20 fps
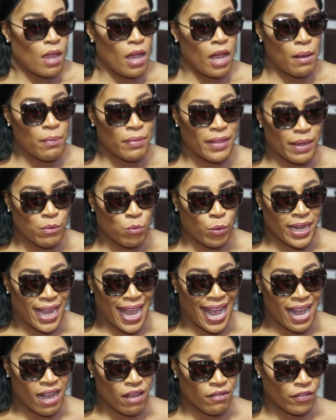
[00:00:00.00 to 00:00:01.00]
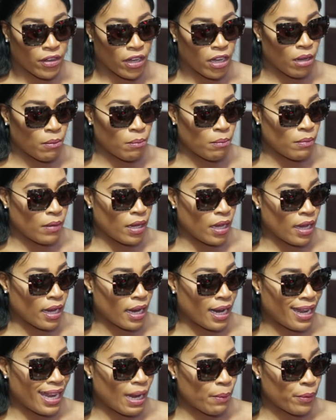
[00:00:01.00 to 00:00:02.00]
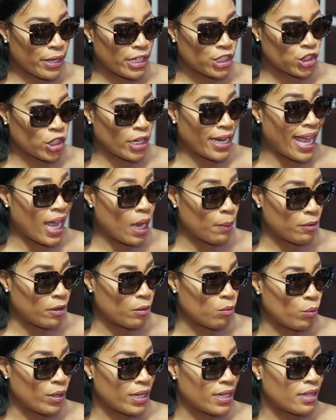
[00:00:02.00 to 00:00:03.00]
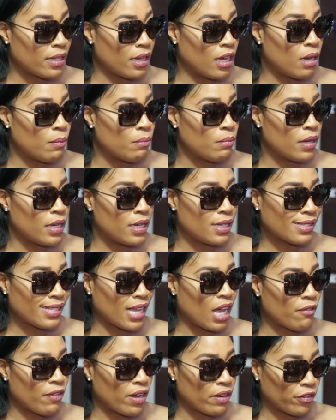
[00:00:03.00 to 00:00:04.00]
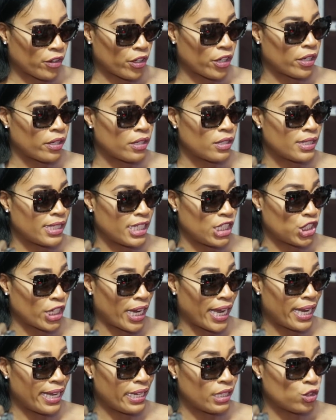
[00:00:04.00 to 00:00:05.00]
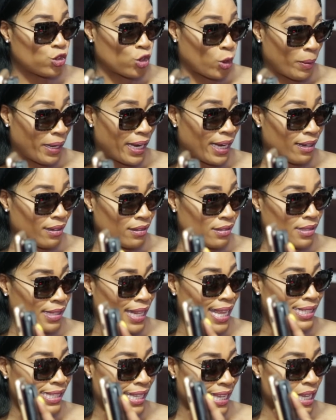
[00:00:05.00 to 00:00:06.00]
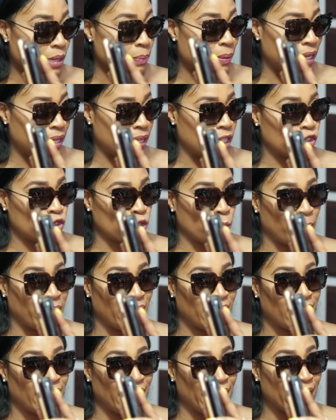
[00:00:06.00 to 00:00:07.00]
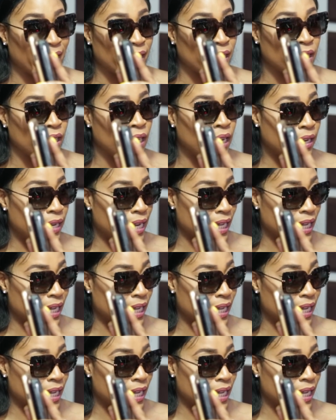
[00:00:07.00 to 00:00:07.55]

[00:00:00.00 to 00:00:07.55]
and then we have um, a collaboration album with um, a South African DJ mm-hmm. dropping. So mm-hmm. that's an EP that's dropping oh, yeah.